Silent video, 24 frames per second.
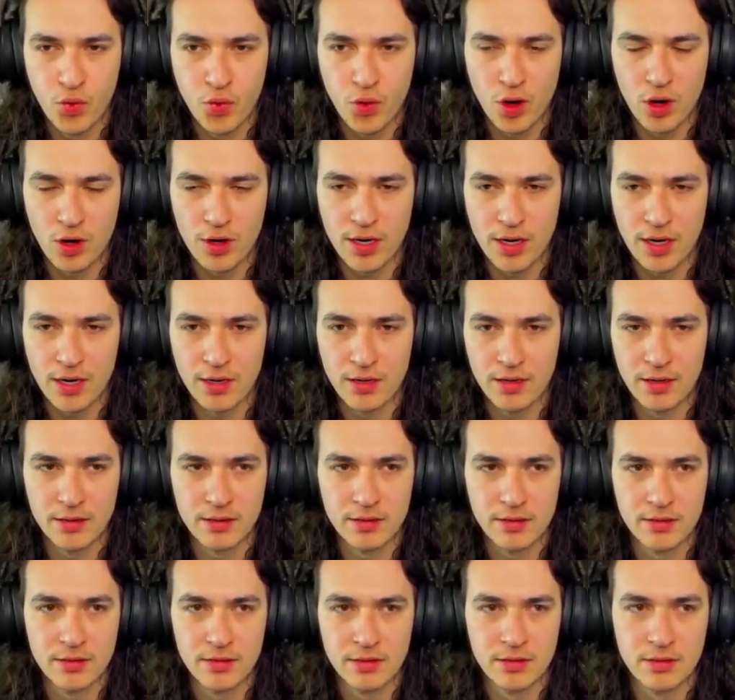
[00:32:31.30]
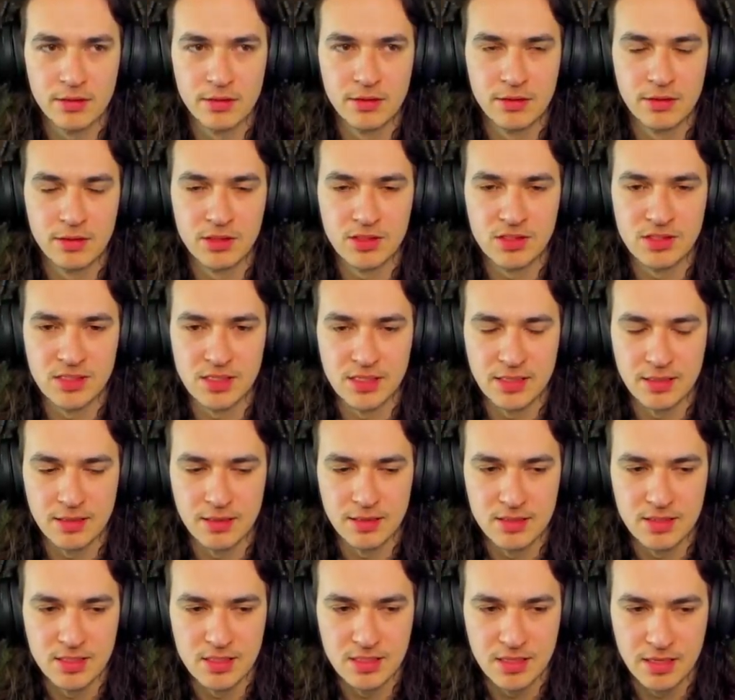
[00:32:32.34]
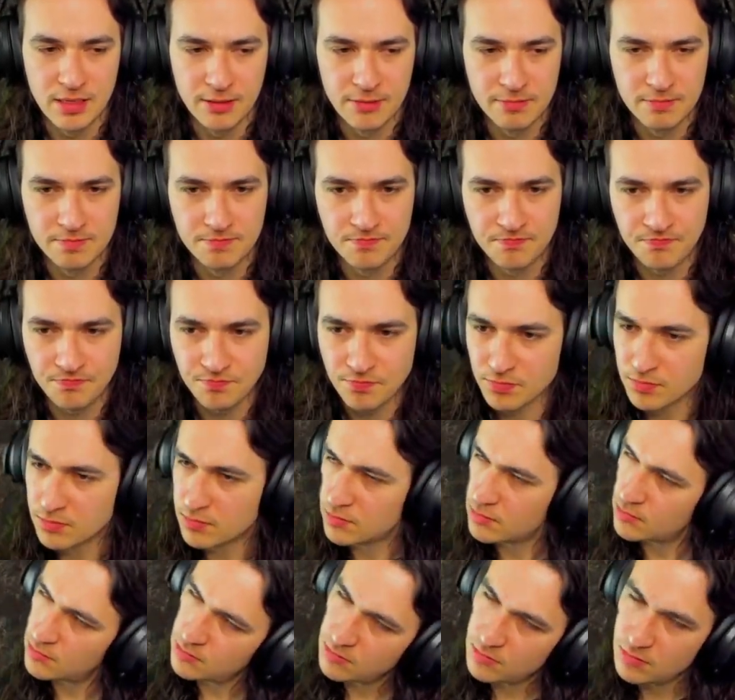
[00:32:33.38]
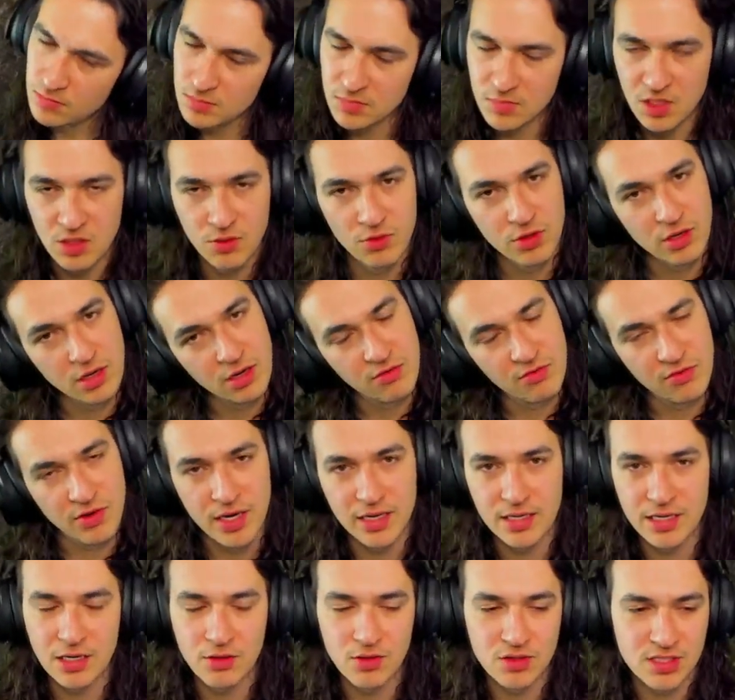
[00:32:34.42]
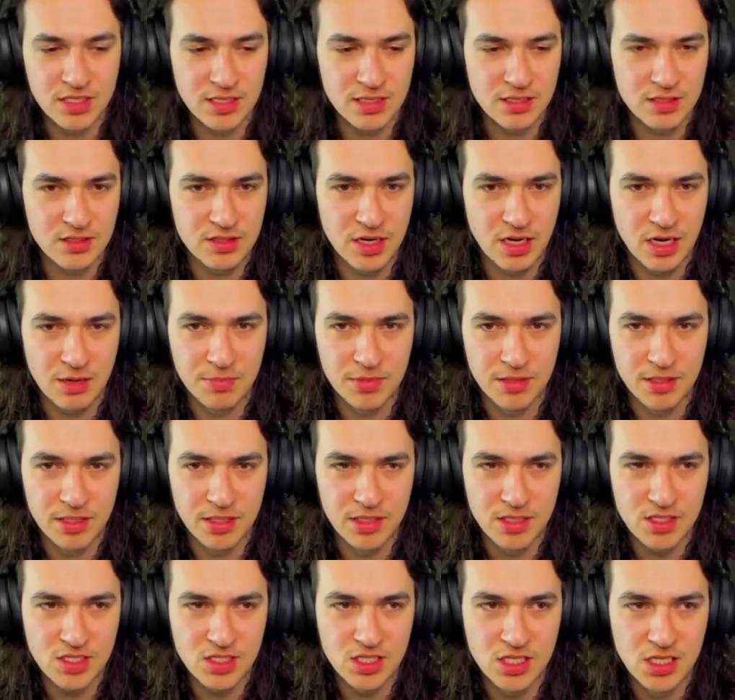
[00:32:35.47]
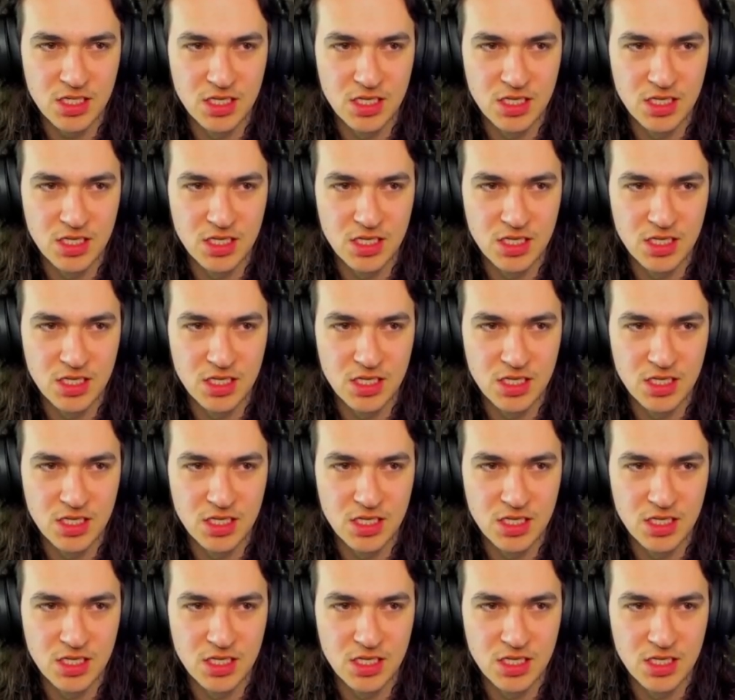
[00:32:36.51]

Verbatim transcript: Okay. This is it. This is it. I'm gonna find out what's at the top of this.